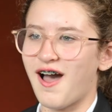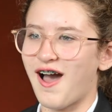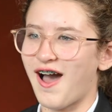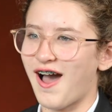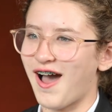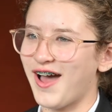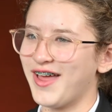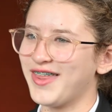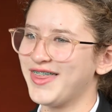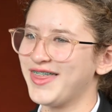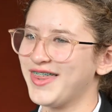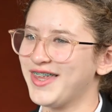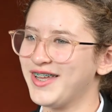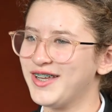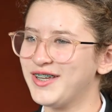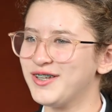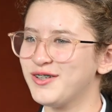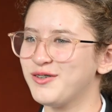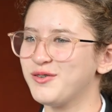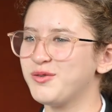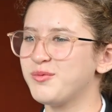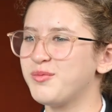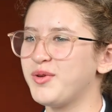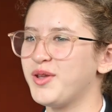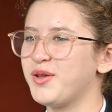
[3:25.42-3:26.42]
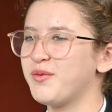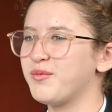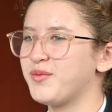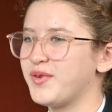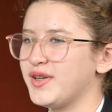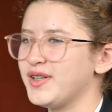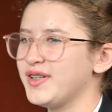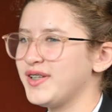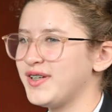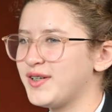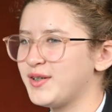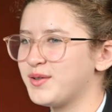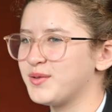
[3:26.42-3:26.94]
I think it'll be
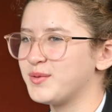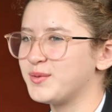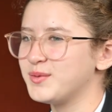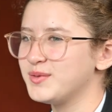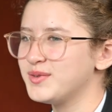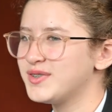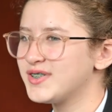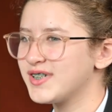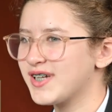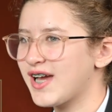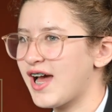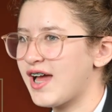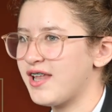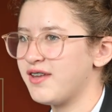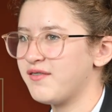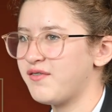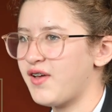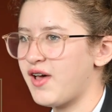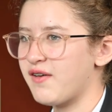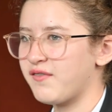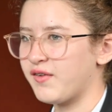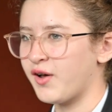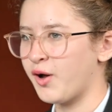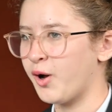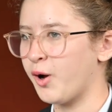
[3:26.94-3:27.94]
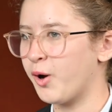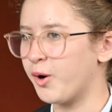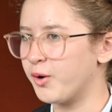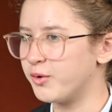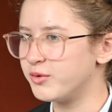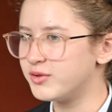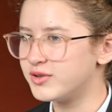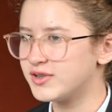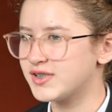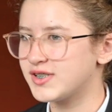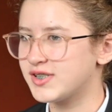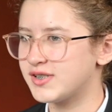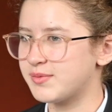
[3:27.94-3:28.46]
really cool to kind of have our
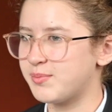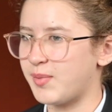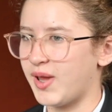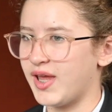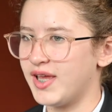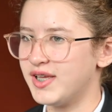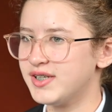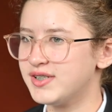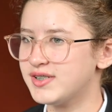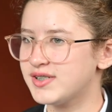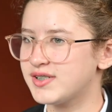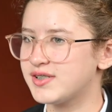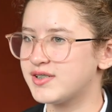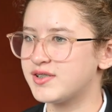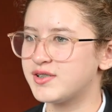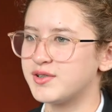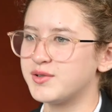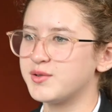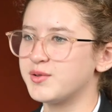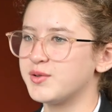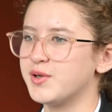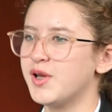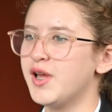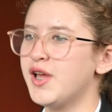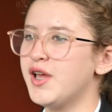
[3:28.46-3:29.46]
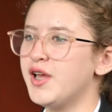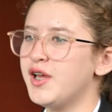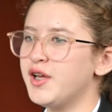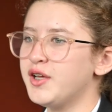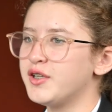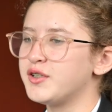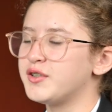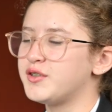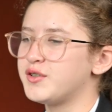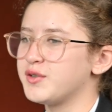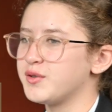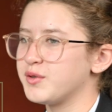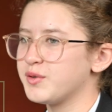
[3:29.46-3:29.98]
own space to
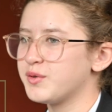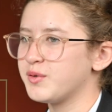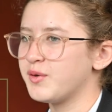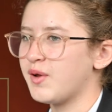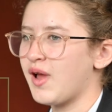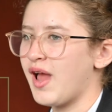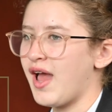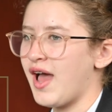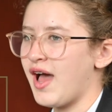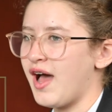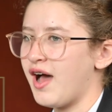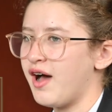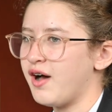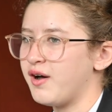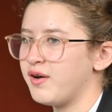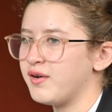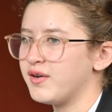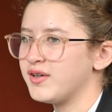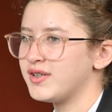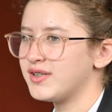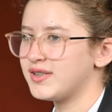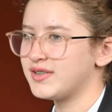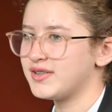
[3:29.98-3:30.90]
do our